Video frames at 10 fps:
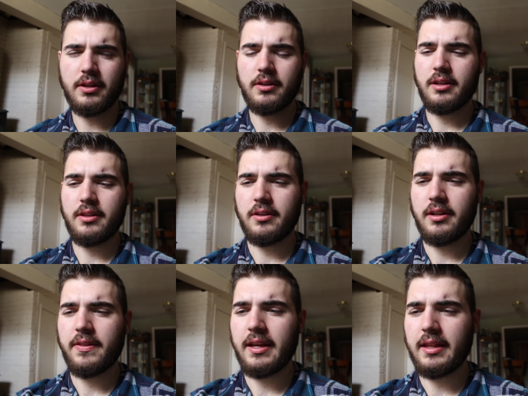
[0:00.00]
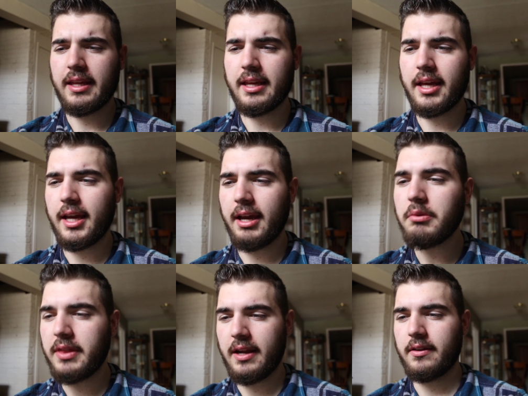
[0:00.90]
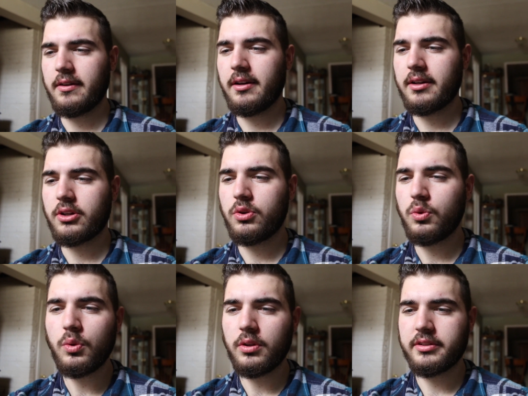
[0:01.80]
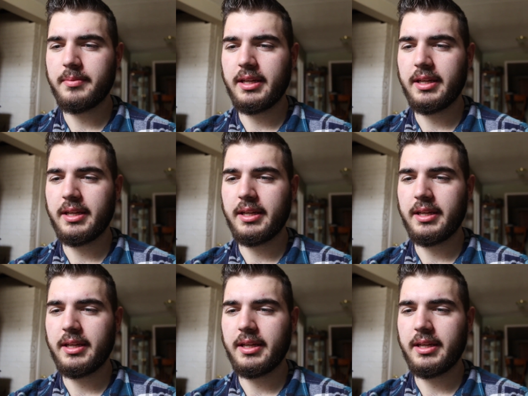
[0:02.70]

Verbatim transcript: They're nothing like out there. They're not cool to